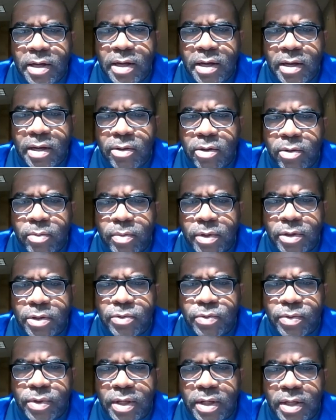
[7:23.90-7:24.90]
and they're
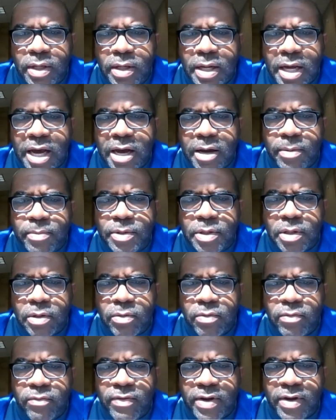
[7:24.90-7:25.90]
between
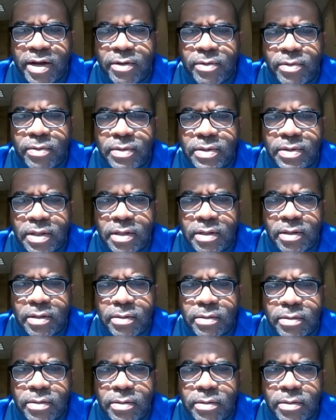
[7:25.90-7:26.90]
absolute value
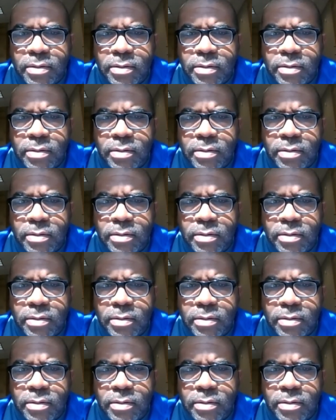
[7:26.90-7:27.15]
signs.